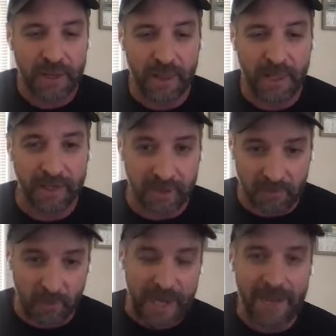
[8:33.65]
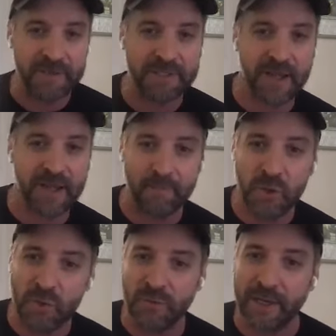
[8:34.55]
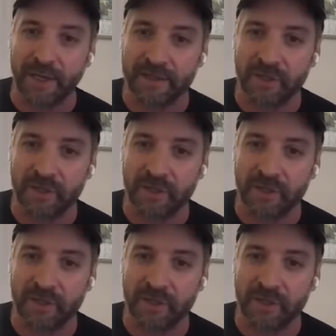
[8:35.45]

like the wave is not moving.